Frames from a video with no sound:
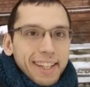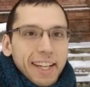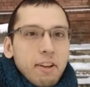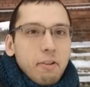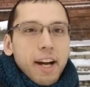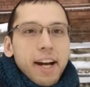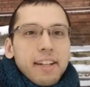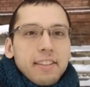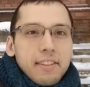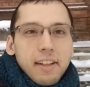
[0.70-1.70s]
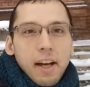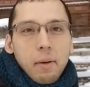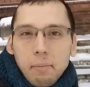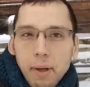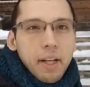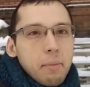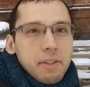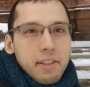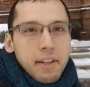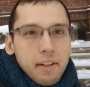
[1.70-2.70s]
Hello guys, my name
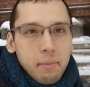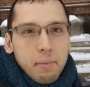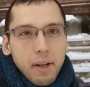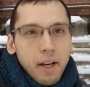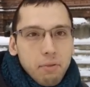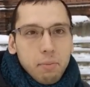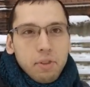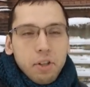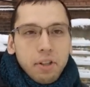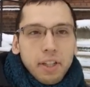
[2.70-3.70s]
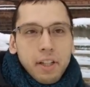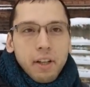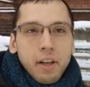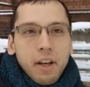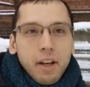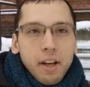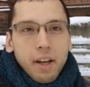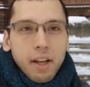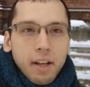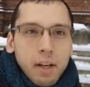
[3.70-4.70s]
is Kerim, I'm from Turkey
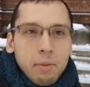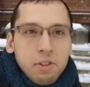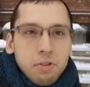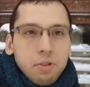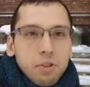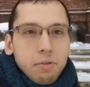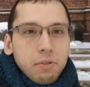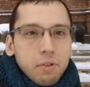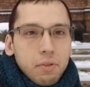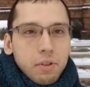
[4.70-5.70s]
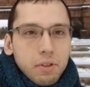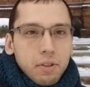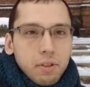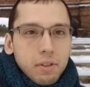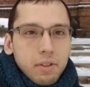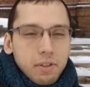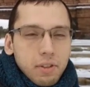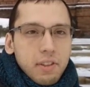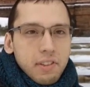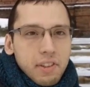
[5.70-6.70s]
and I'm a student of
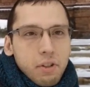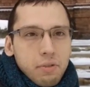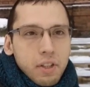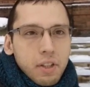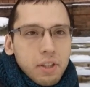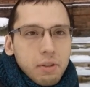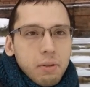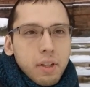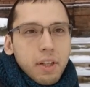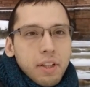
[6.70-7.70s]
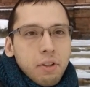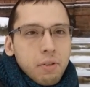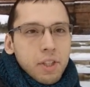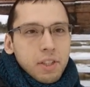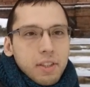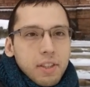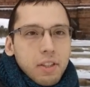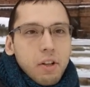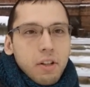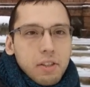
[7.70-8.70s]
University of Tartu in Innovation and
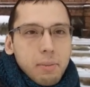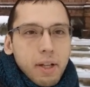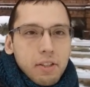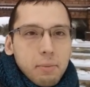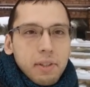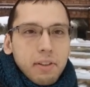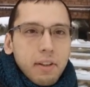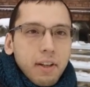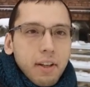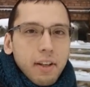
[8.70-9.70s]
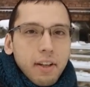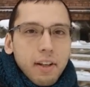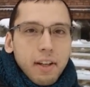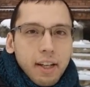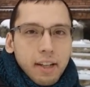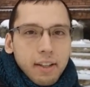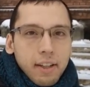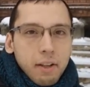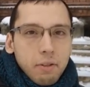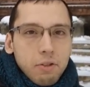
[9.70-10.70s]
Technology Management, and
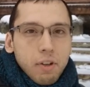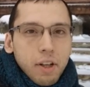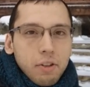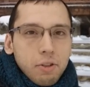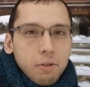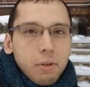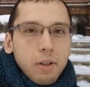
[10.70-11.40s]
I will try to